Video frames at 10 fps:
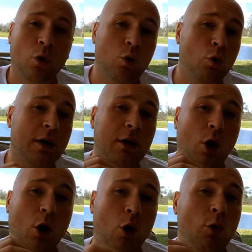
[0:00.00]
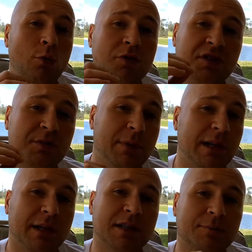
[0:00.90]
who can almost
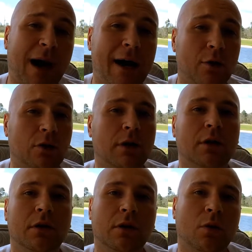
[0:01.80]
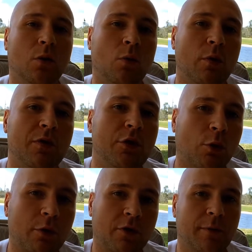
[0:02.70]
speak spot on with a
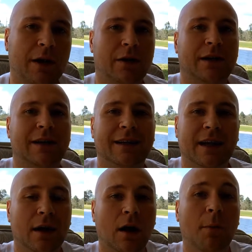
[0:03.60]
North American,